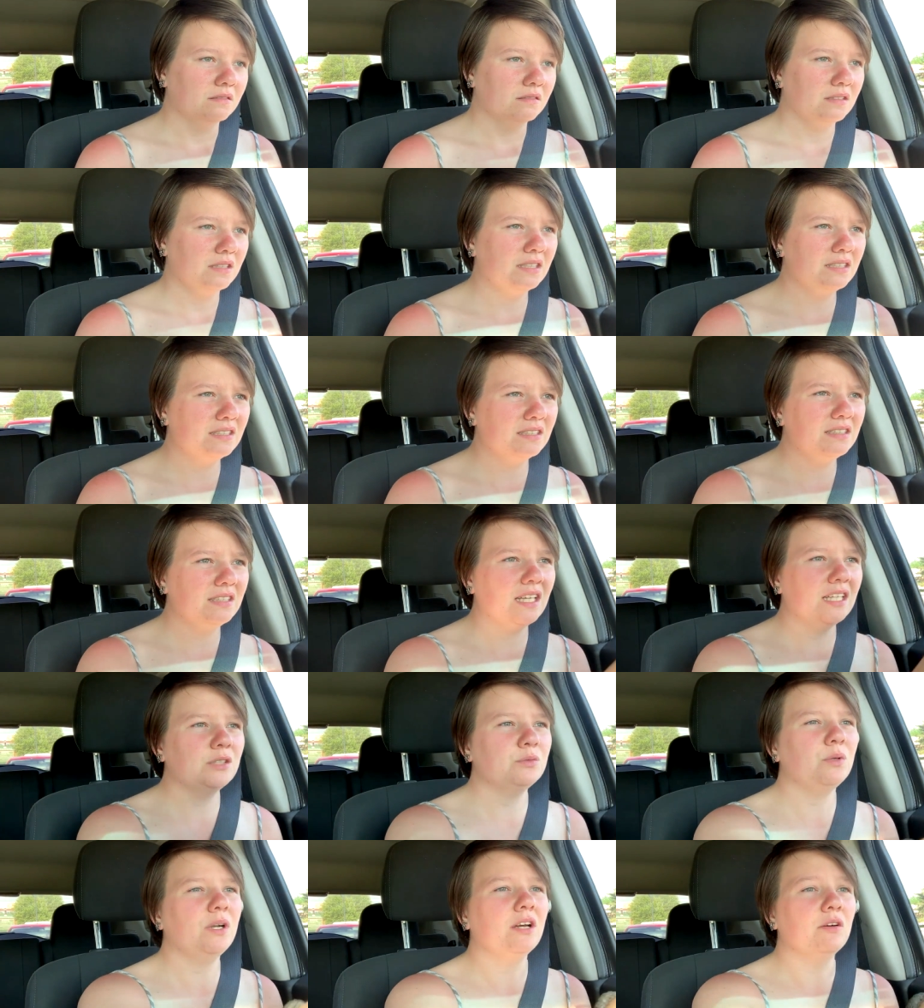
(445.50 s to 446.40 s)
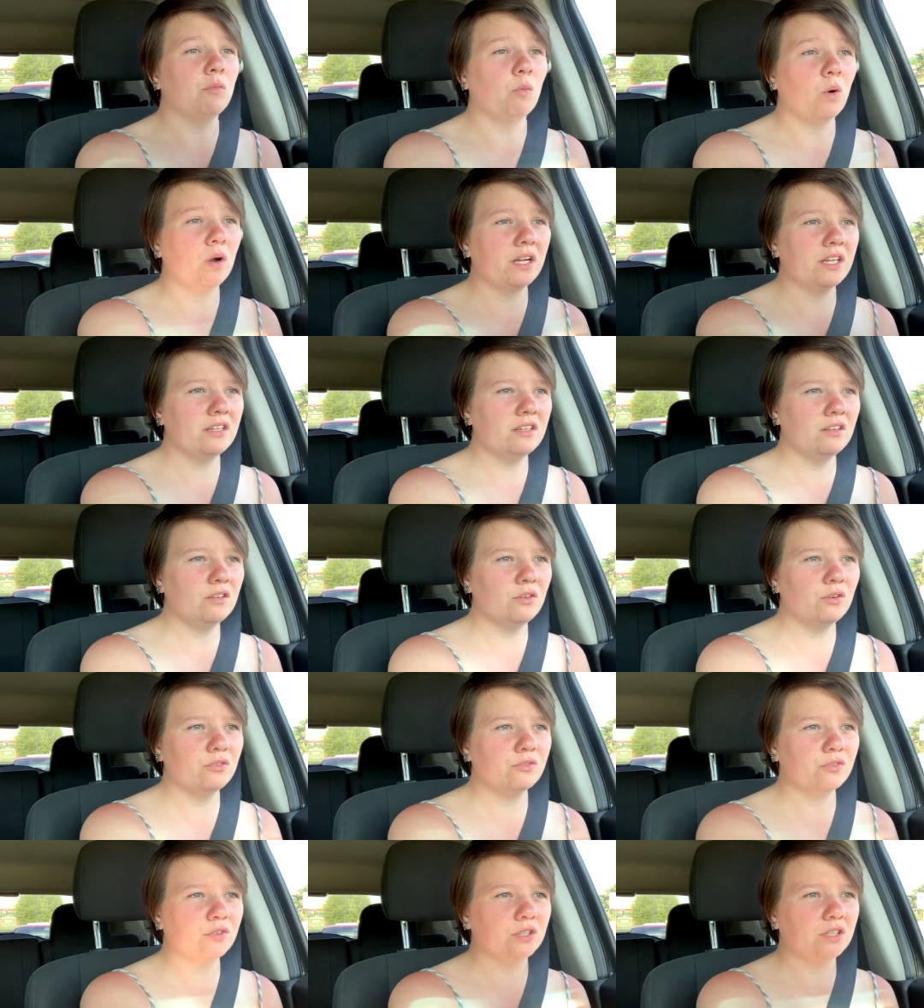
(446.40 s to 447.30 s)
Because that's what I've wanted to
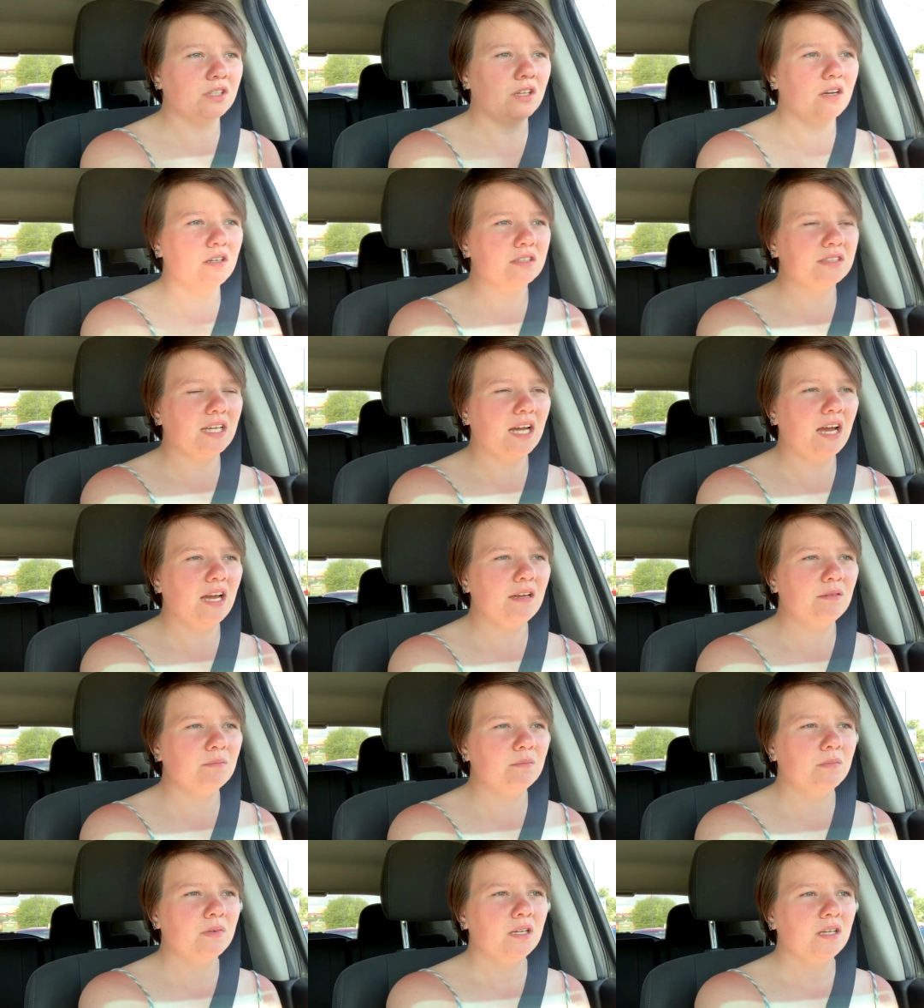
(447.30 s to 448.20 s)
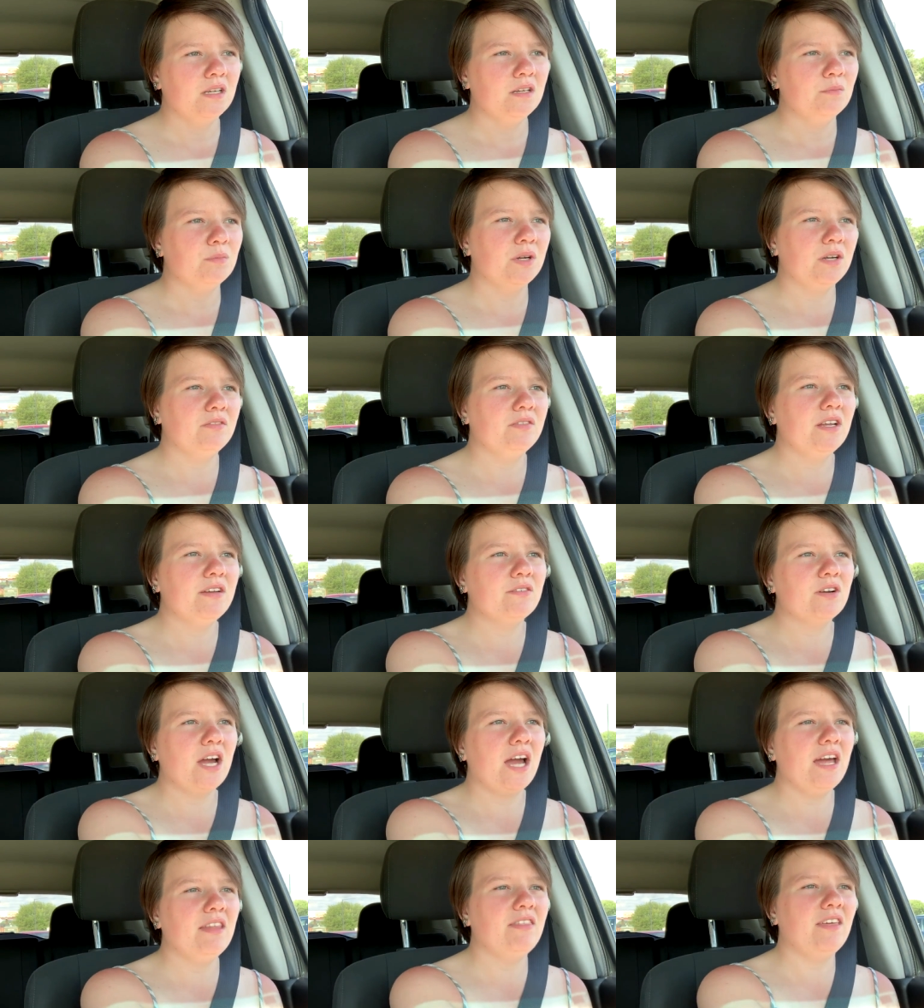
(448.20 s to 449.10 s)
do for a long time, but I've
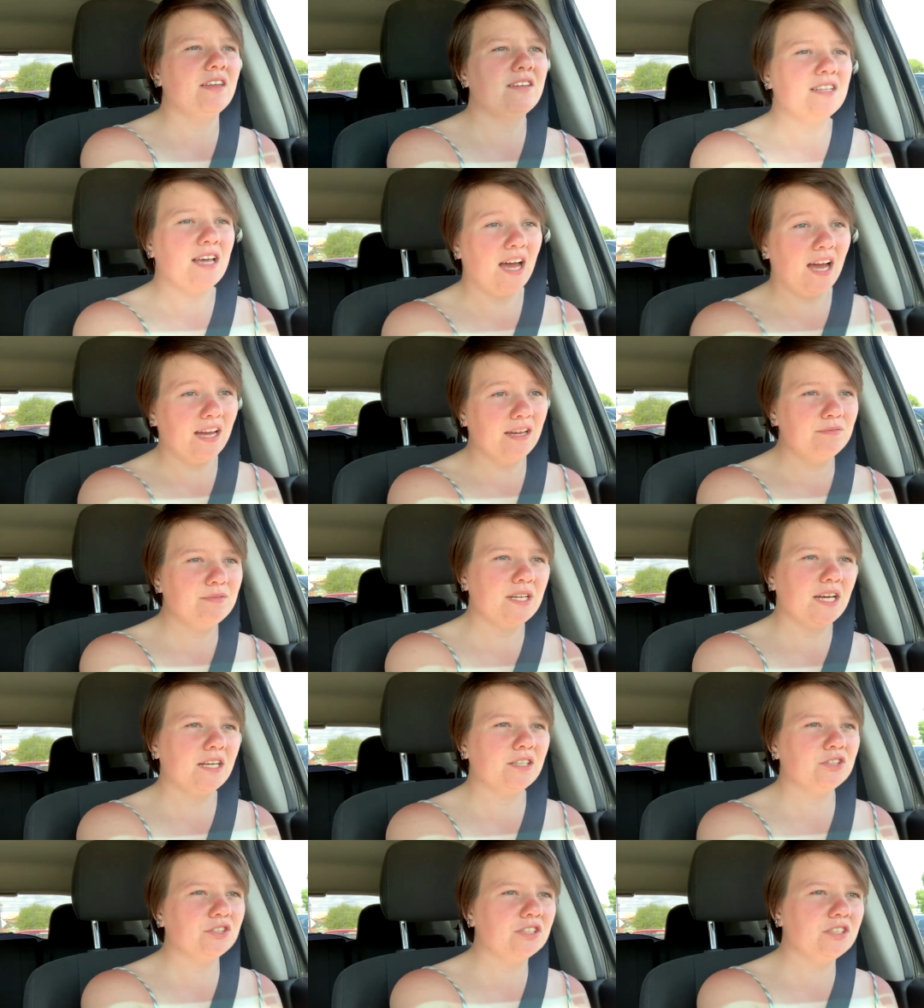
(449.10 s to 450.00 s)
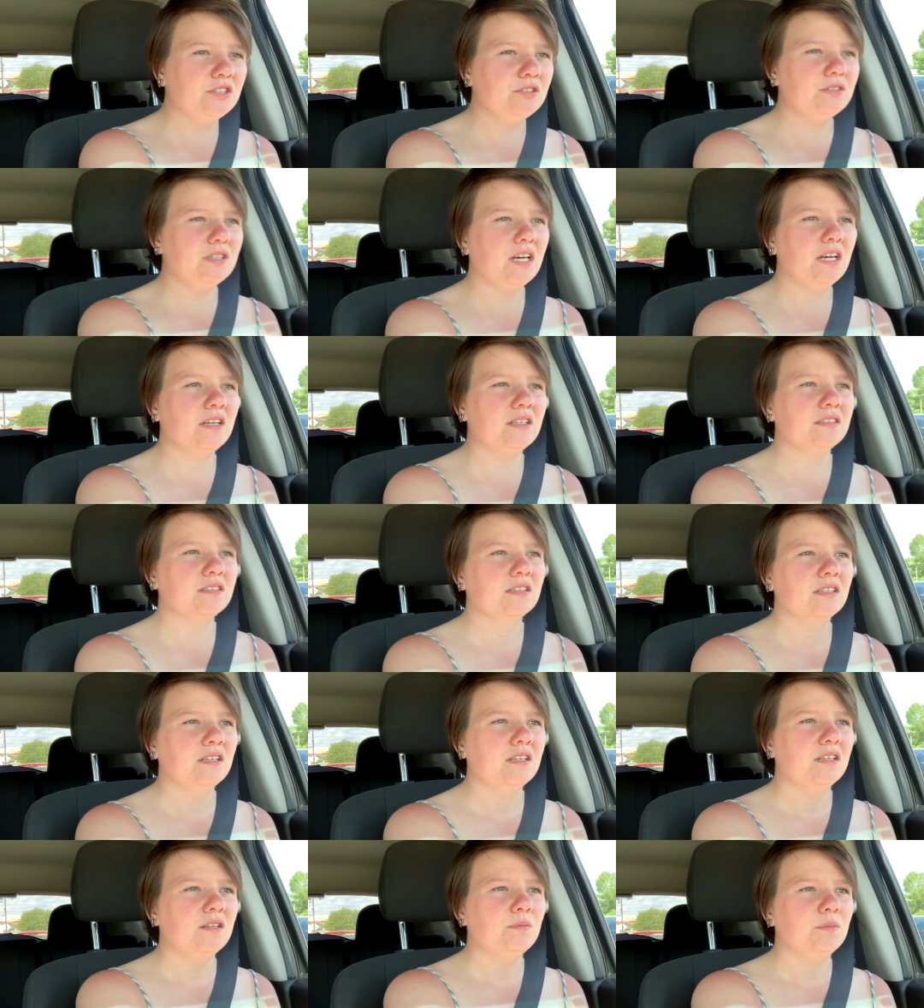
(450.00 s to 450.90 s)
never had that time to actually do that
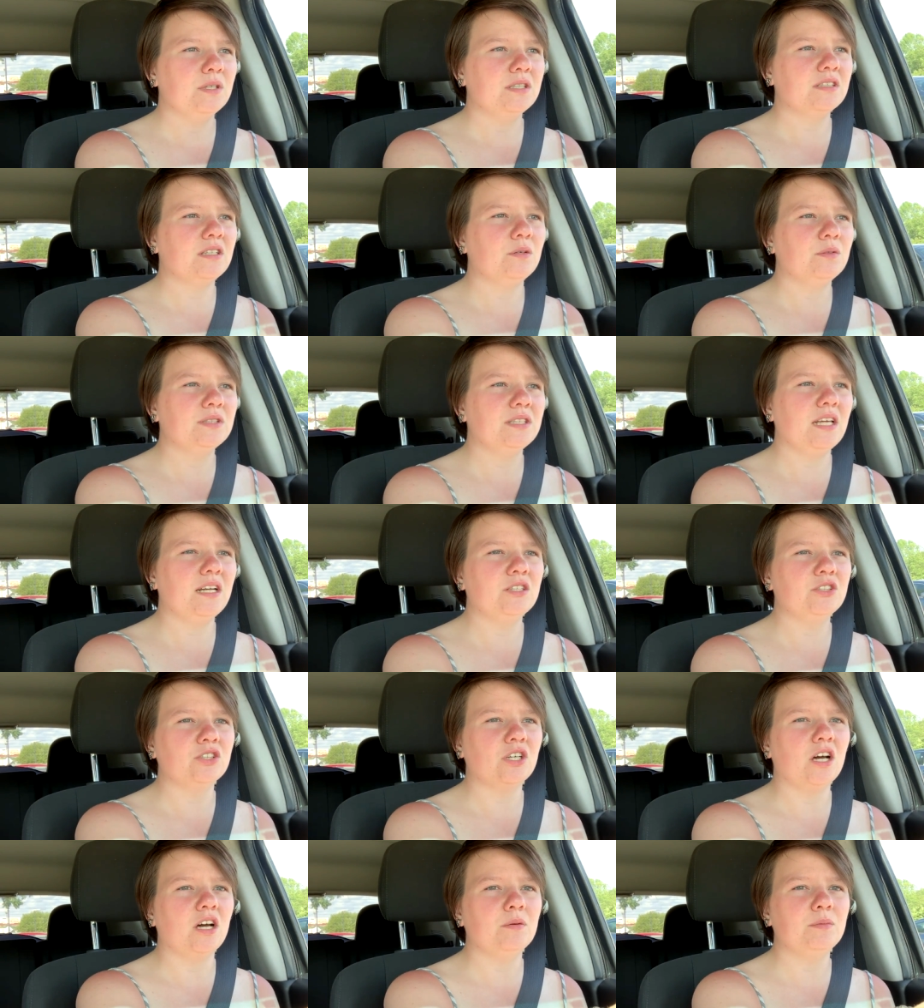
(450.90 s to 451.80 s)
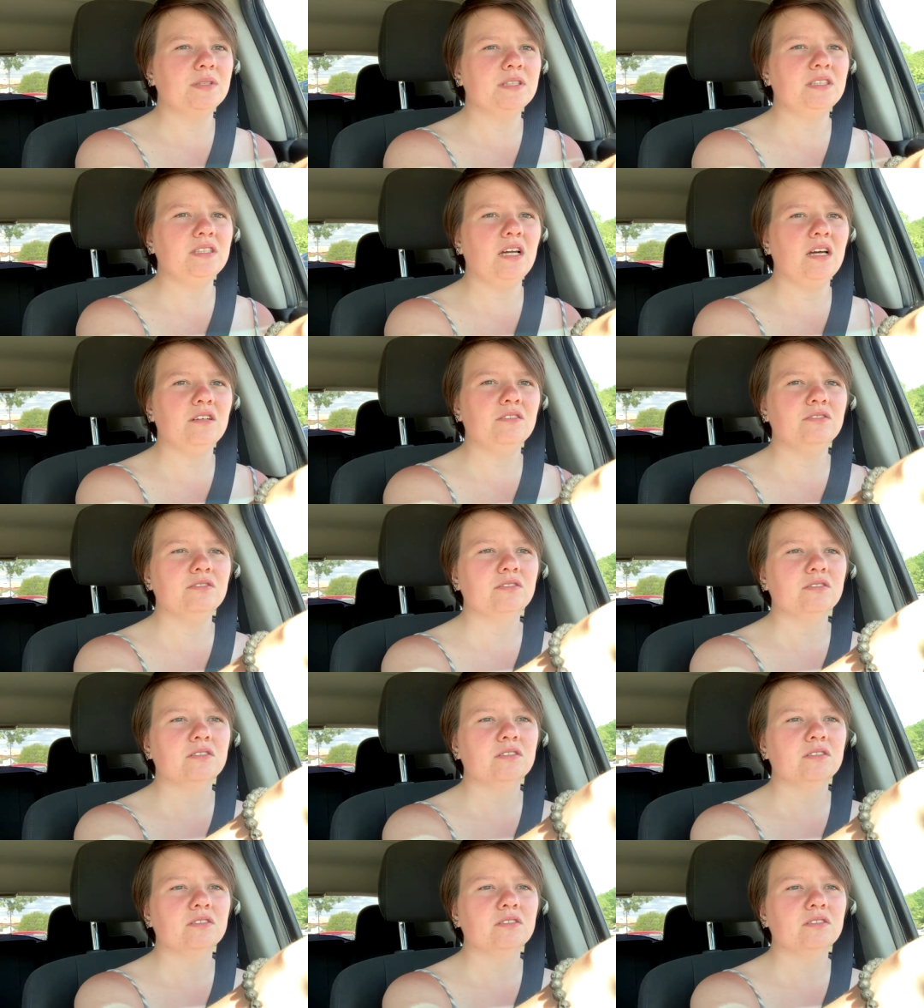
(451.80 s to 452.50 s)
because I always had a job and stuff.